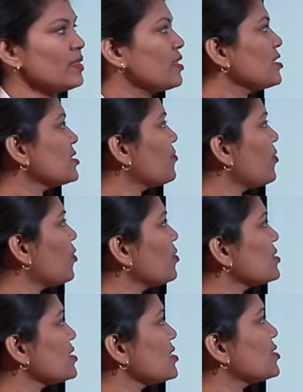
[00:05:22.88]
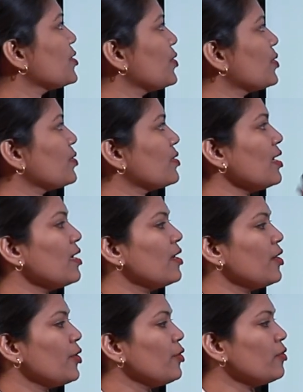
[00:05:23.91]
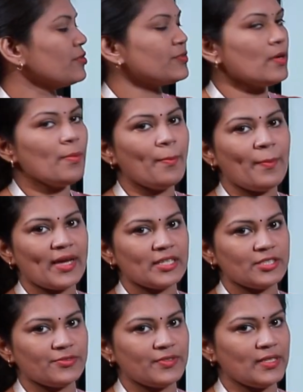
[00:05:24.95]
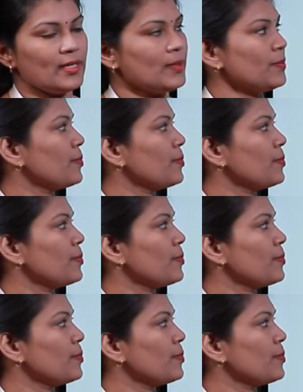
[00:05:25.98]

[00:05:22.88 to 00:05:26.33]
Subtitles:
This force is due to the uniform magnetic field.